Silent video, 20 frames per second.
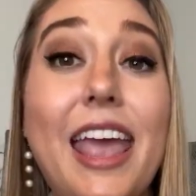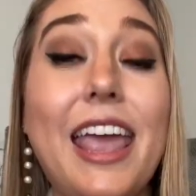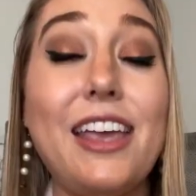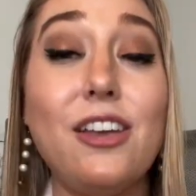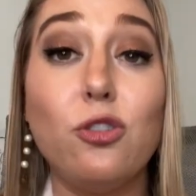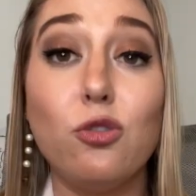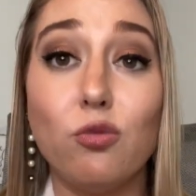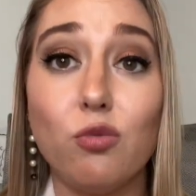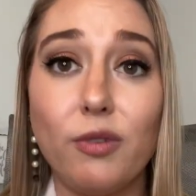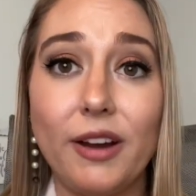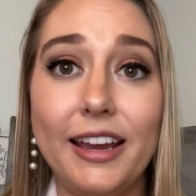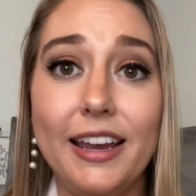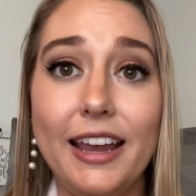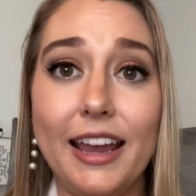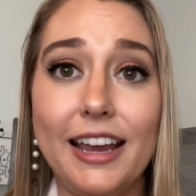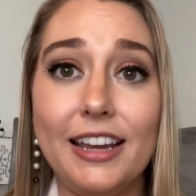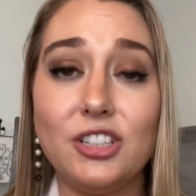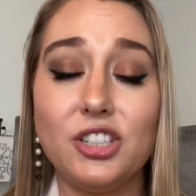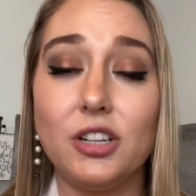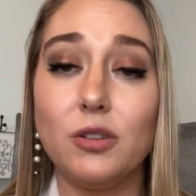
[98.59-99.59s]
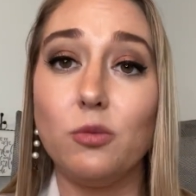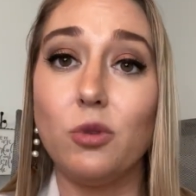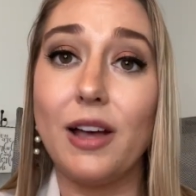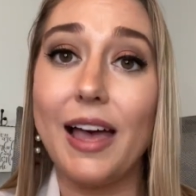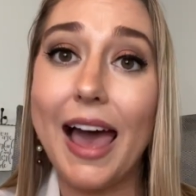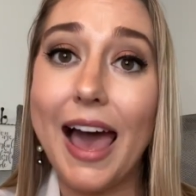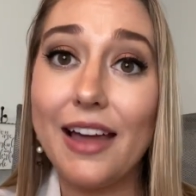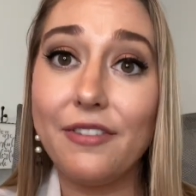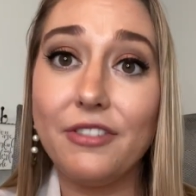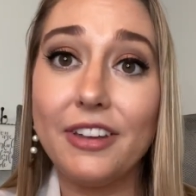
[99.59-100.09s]
A great agent
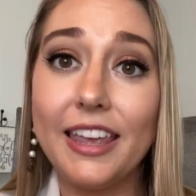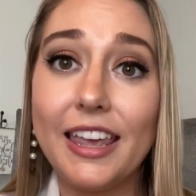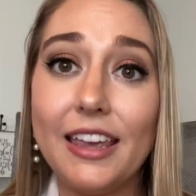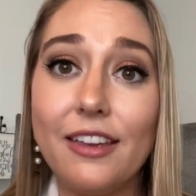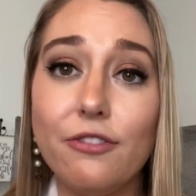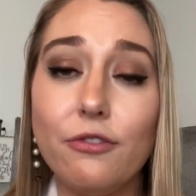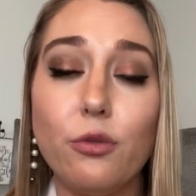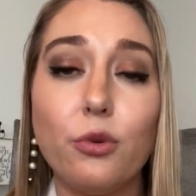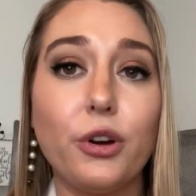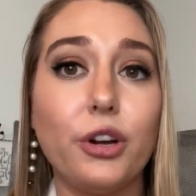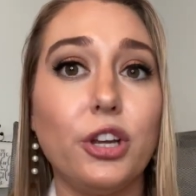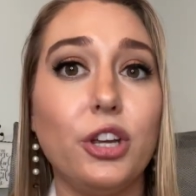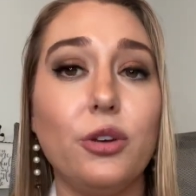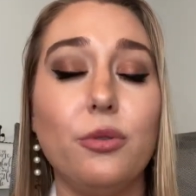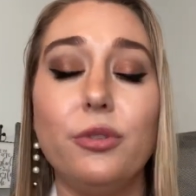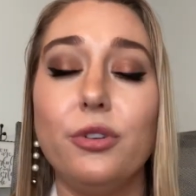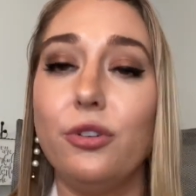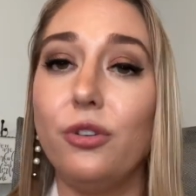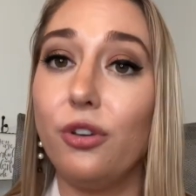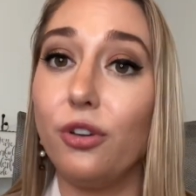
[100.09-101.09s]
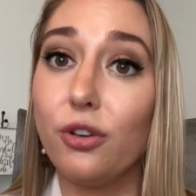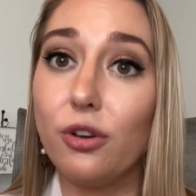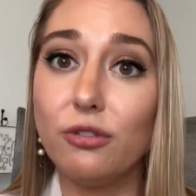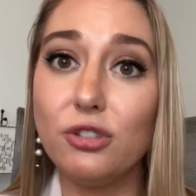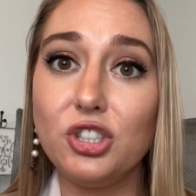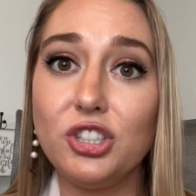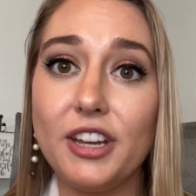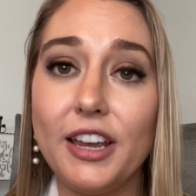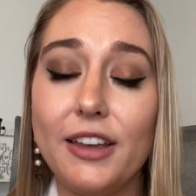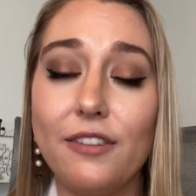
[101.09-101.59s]
will advocate for you,
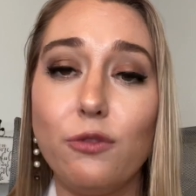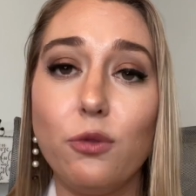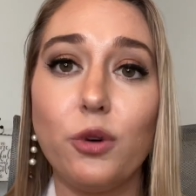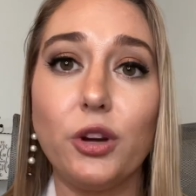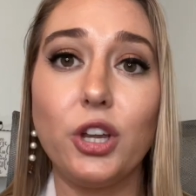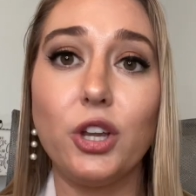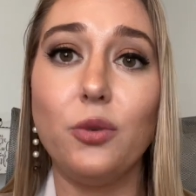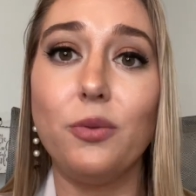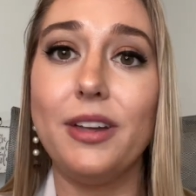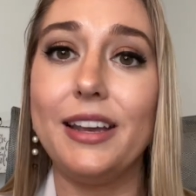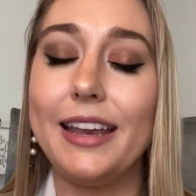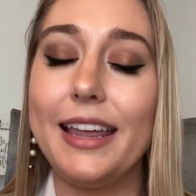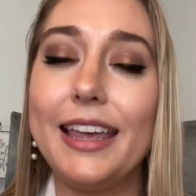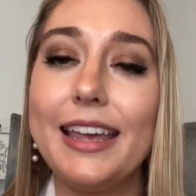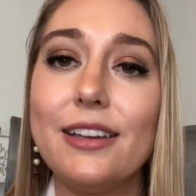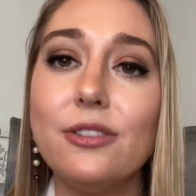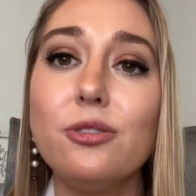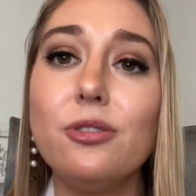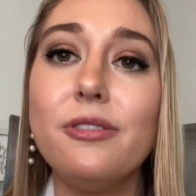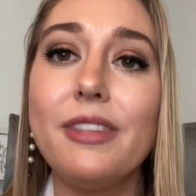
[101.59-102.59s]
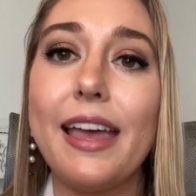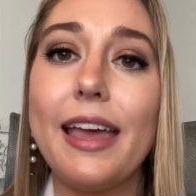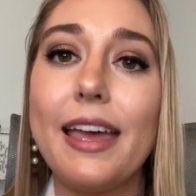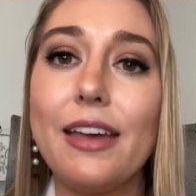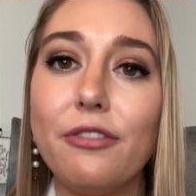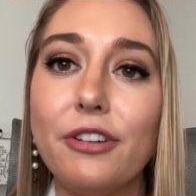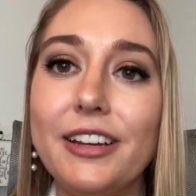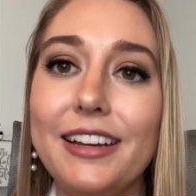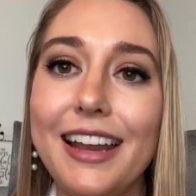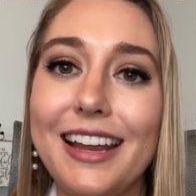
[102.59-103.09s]
negotiate for you, and handle the
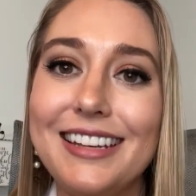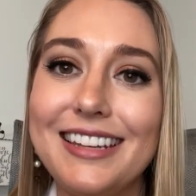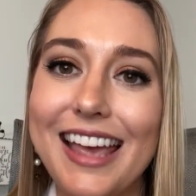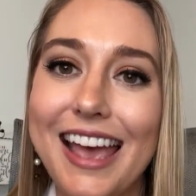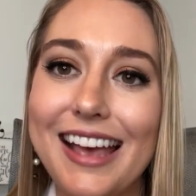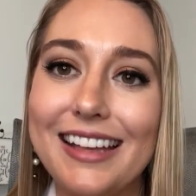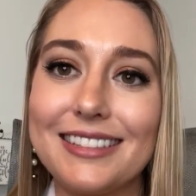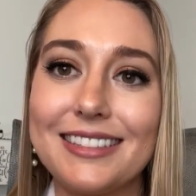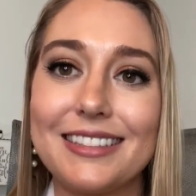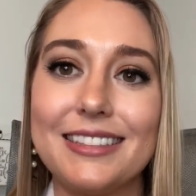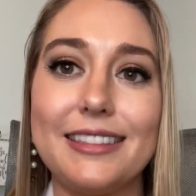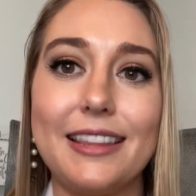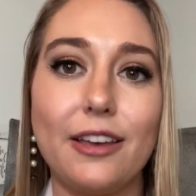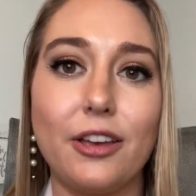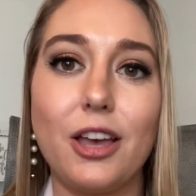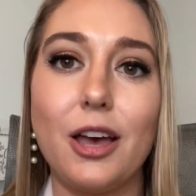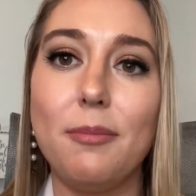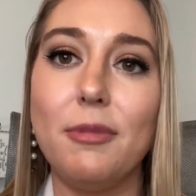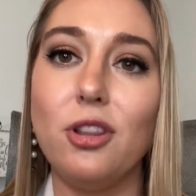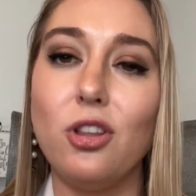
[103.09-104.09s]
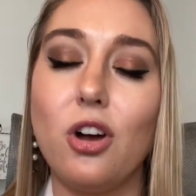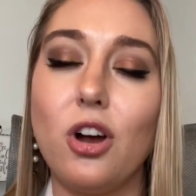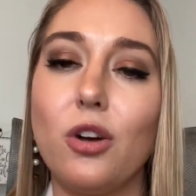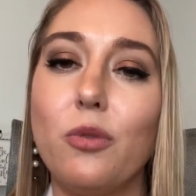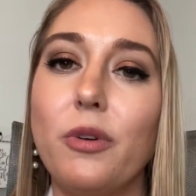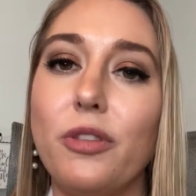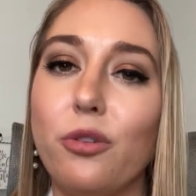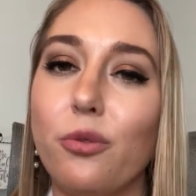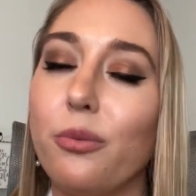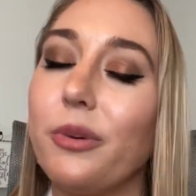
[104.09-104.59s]
everyday tasks that come
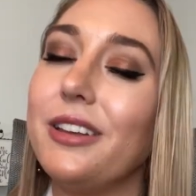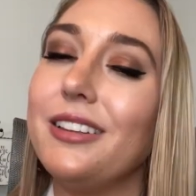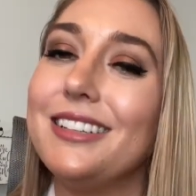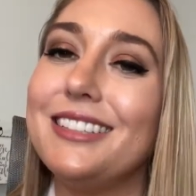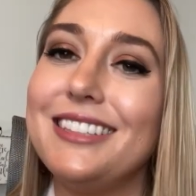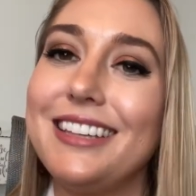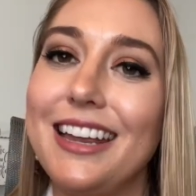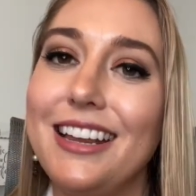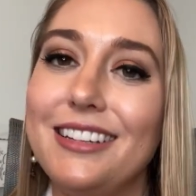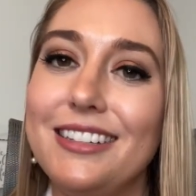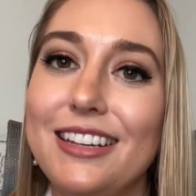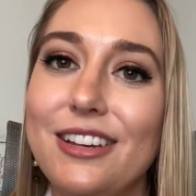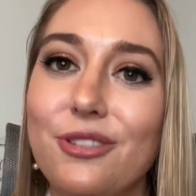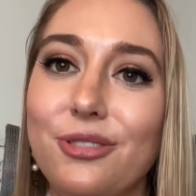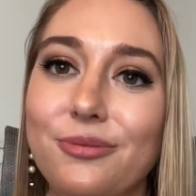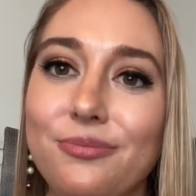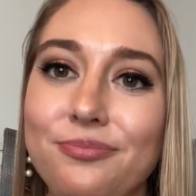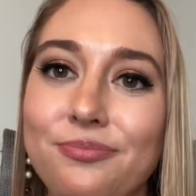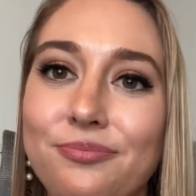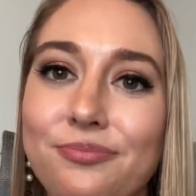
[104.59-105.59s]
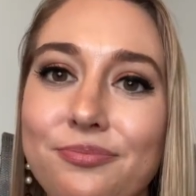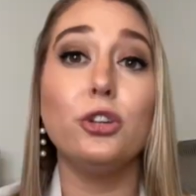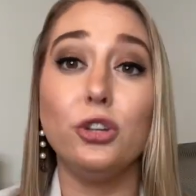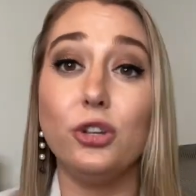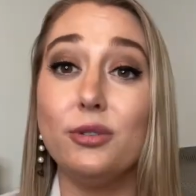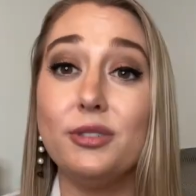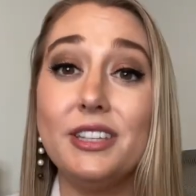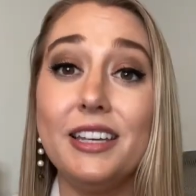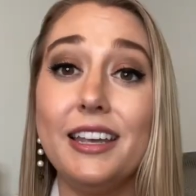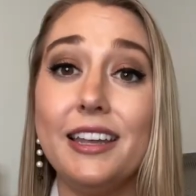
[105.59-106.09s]
along with a real estate deal.
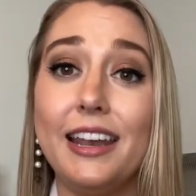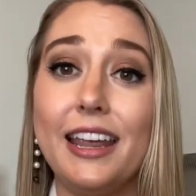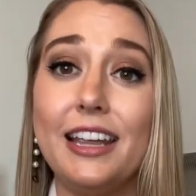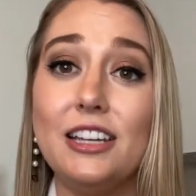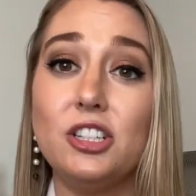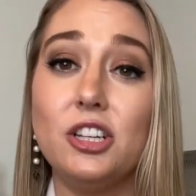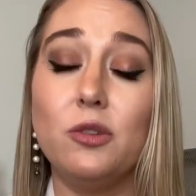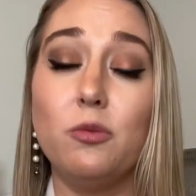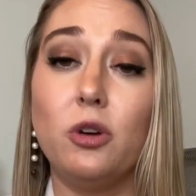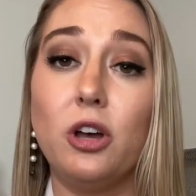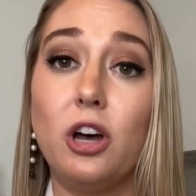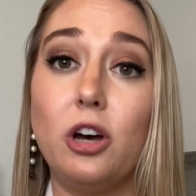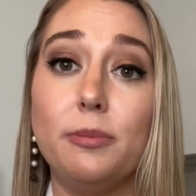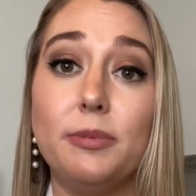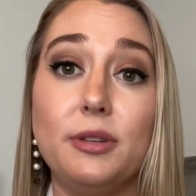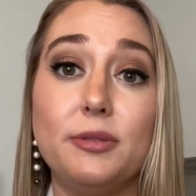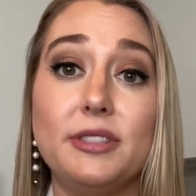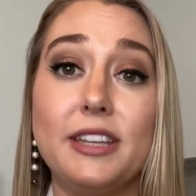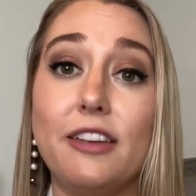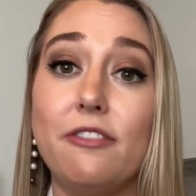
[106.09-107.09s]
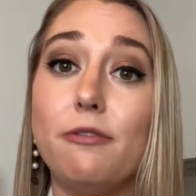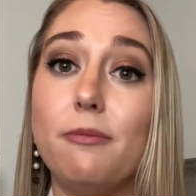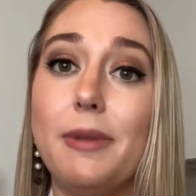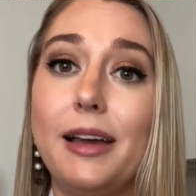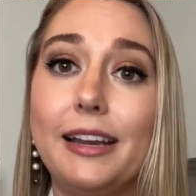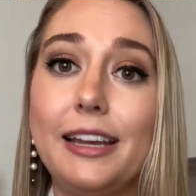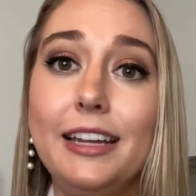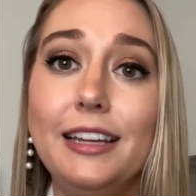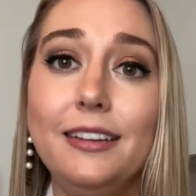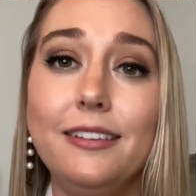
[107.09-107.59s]
Using an agent will help you save
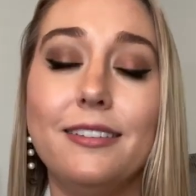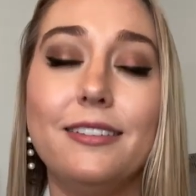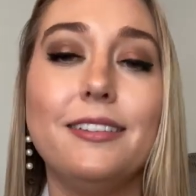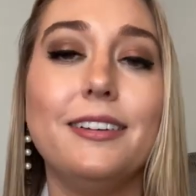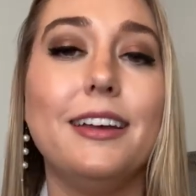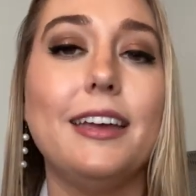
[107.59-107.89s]
money,